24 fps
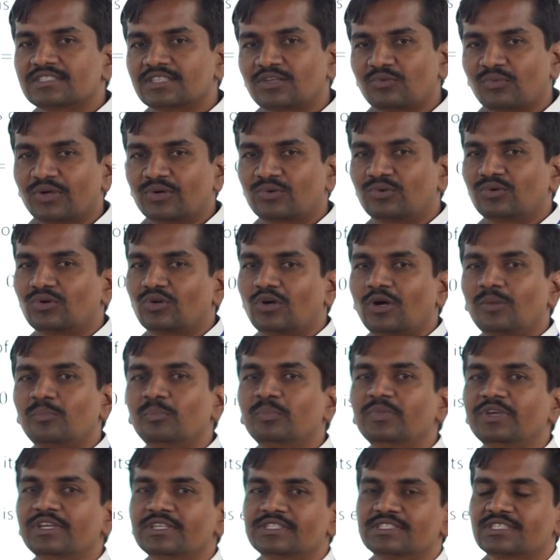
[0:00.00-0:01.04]
square root
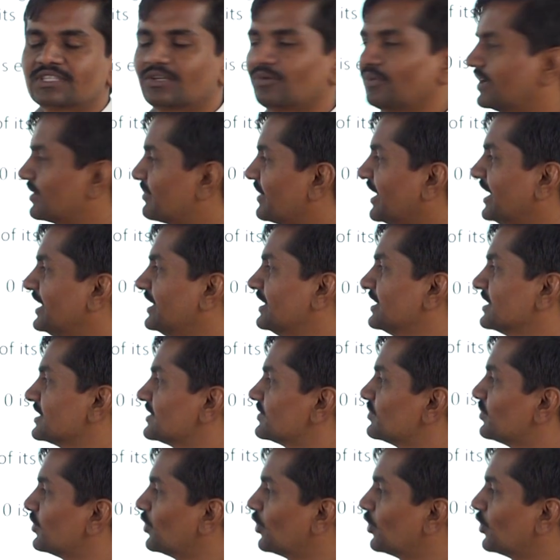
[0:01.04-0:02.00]
of b square minus